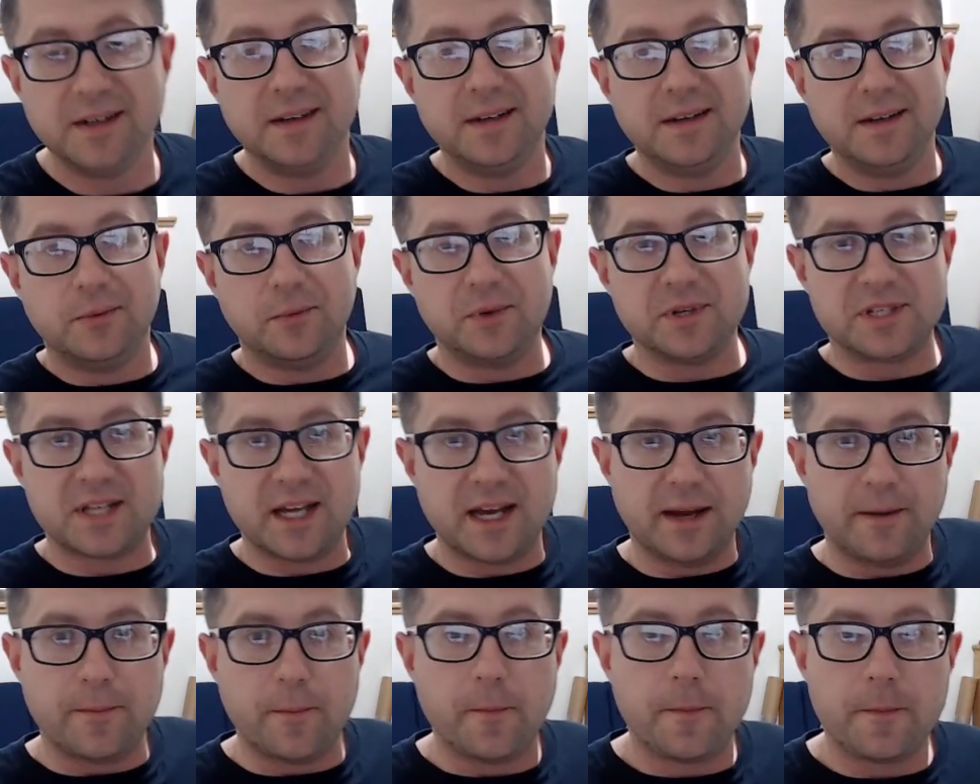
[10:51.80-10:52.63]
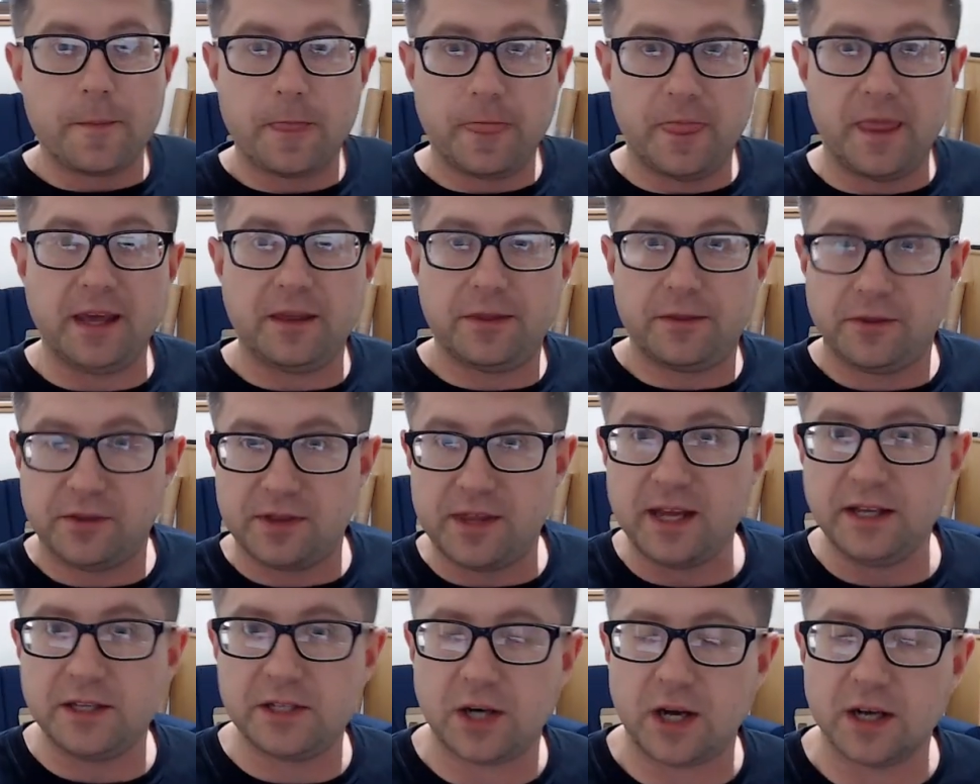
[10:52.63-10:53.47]
was that
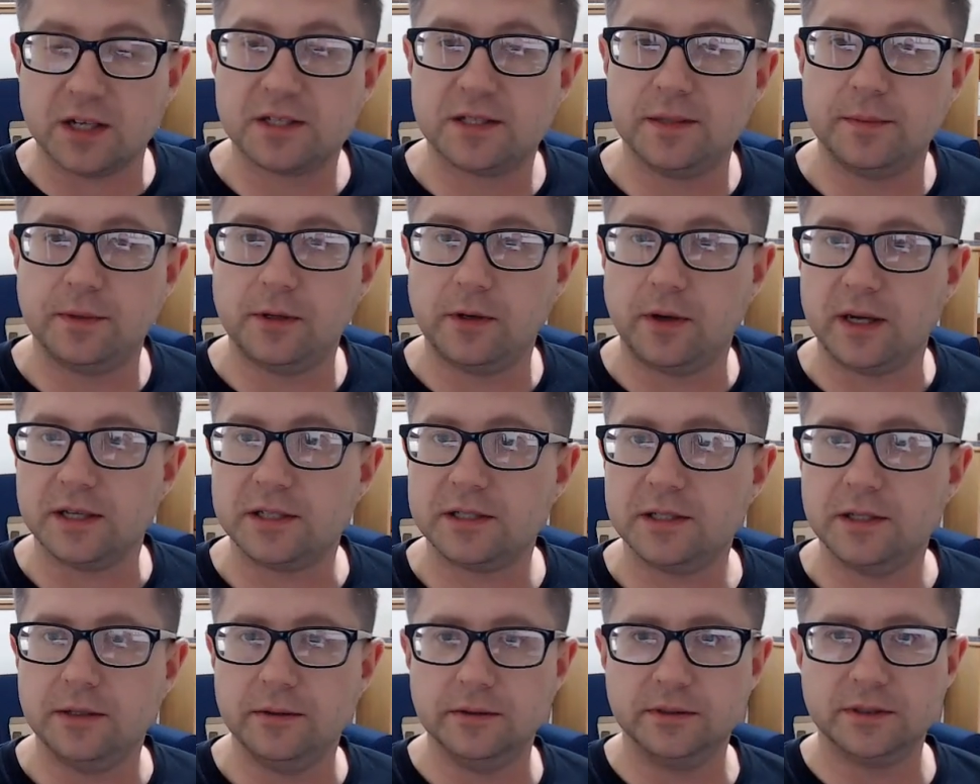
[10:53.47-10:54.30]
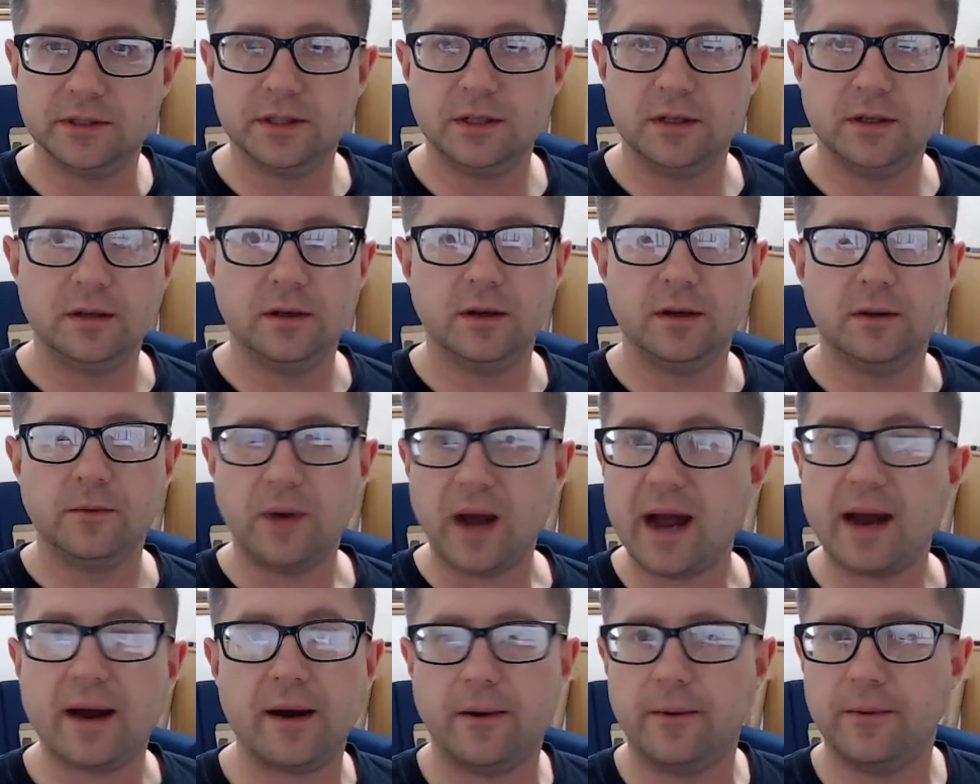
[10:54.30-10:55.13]
they tossed the Blue Eyes Toons.
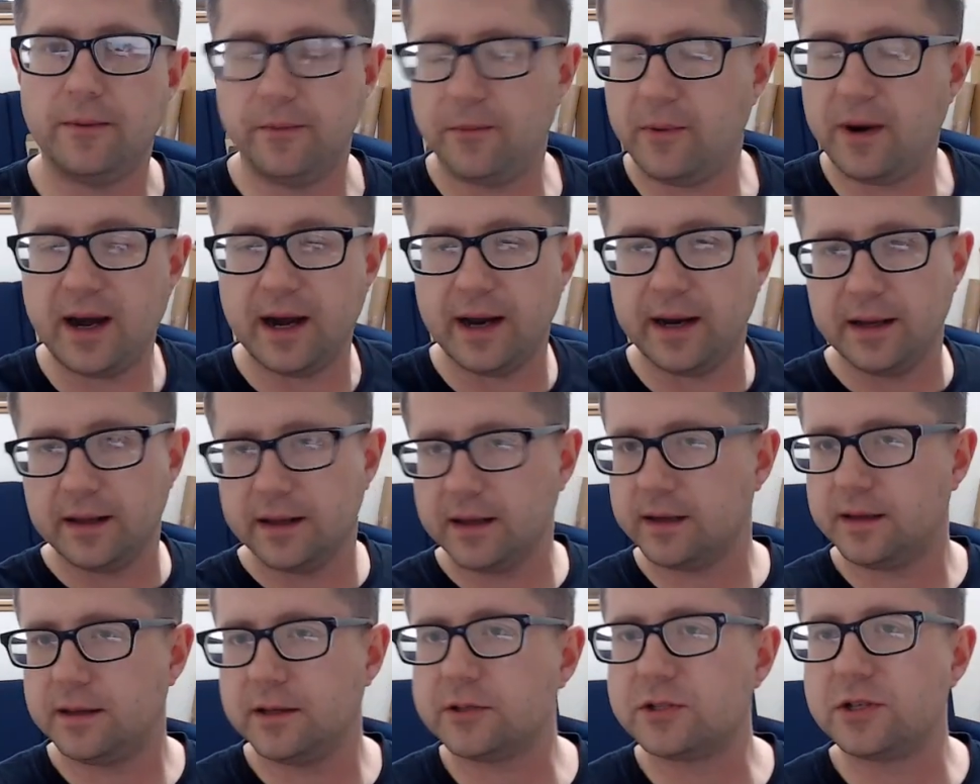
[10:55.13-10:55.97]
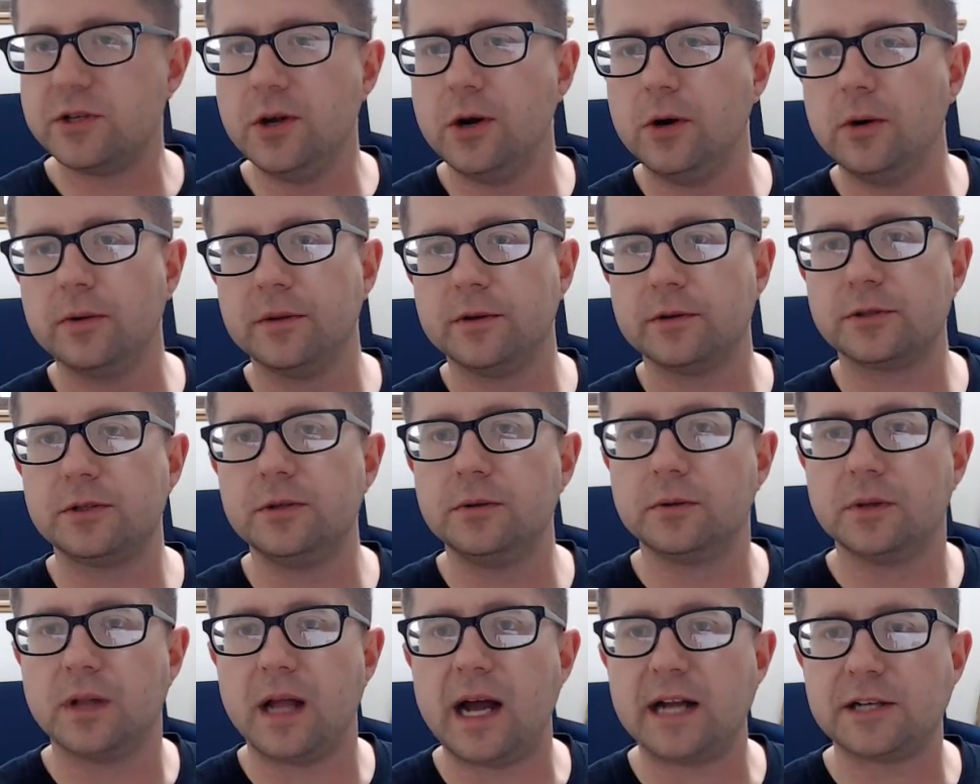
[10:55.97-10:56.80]
How? Why? Like there's no
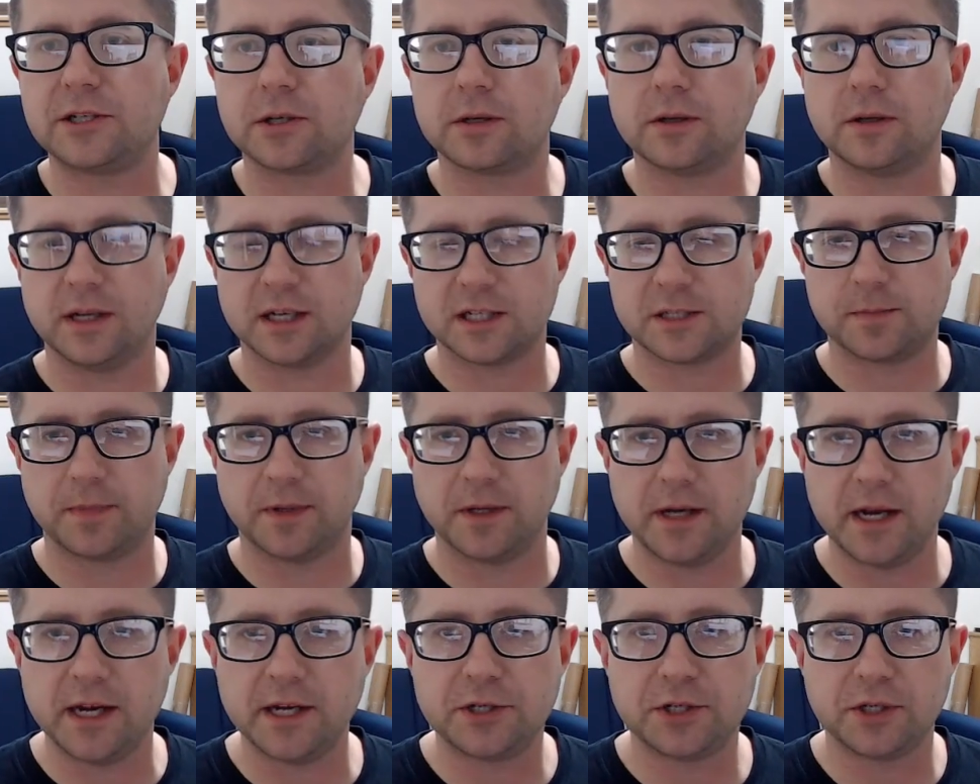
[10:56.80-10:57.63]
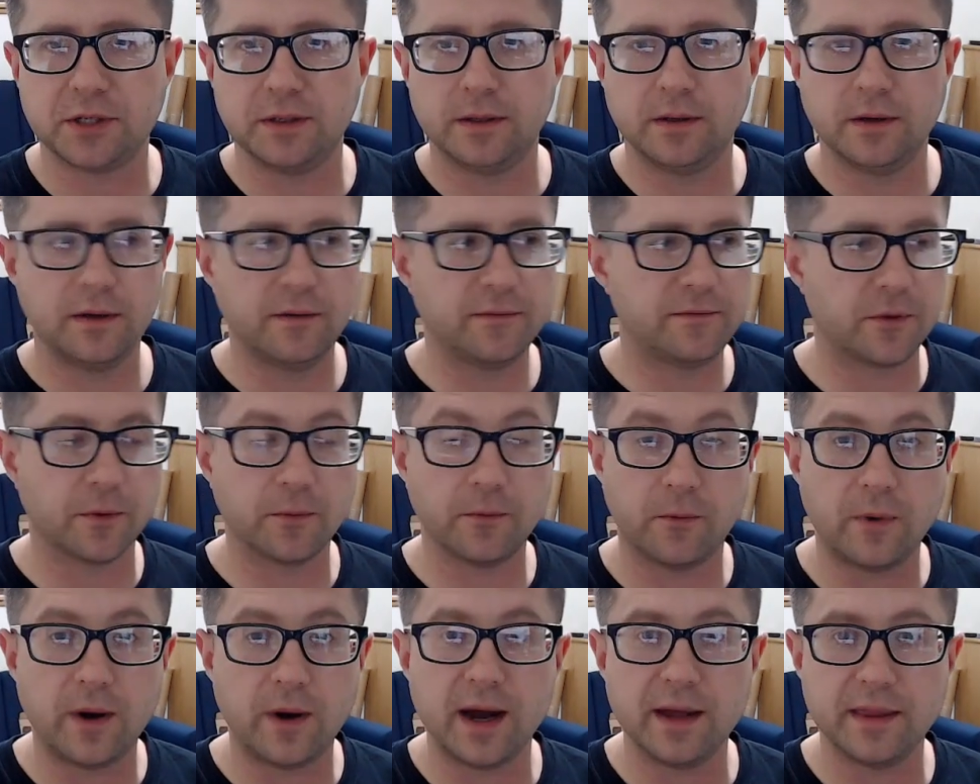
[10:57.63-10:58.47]
logical explanation for
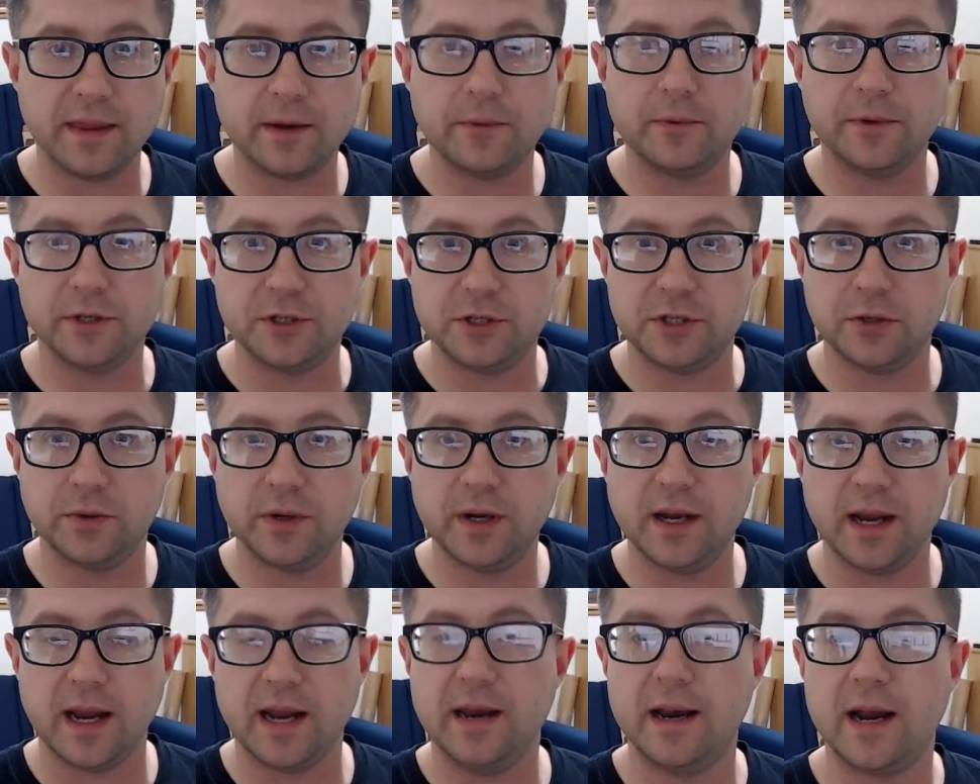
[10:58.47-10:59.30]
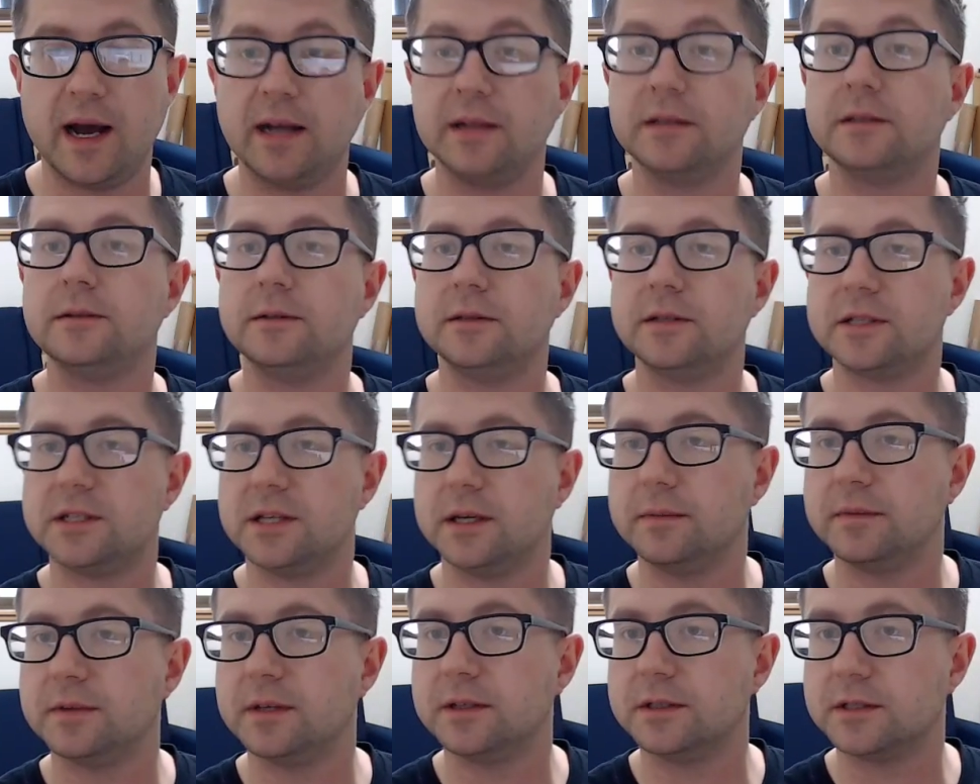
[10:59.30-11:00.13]
why they would do it and not do the
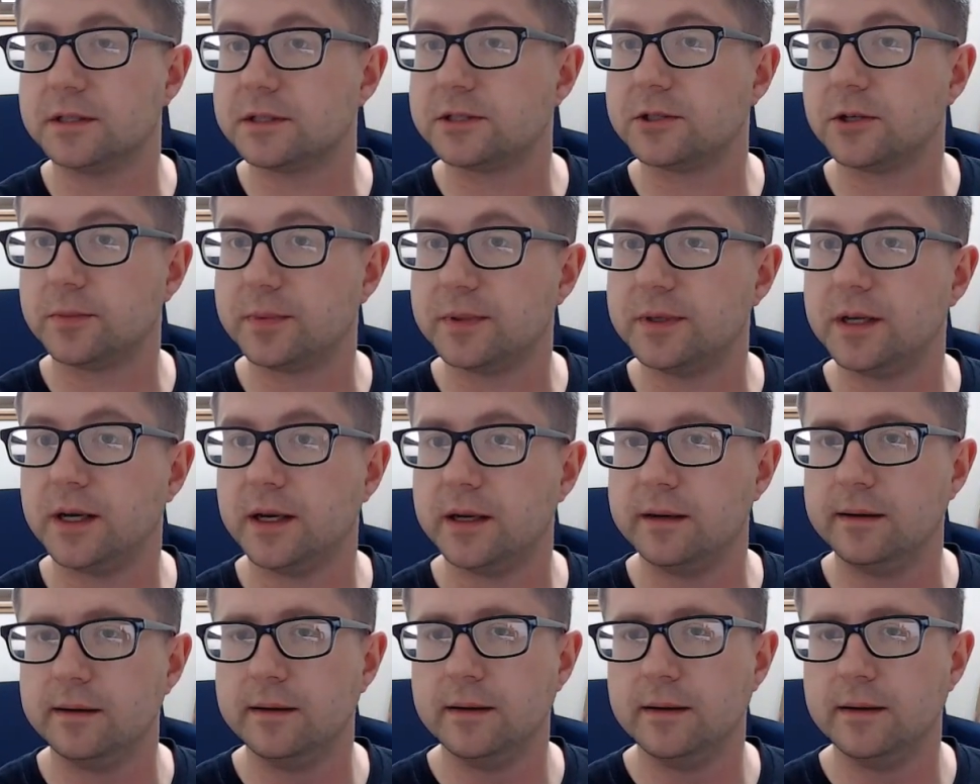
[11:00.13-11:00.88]
same thing to Serpent Knight.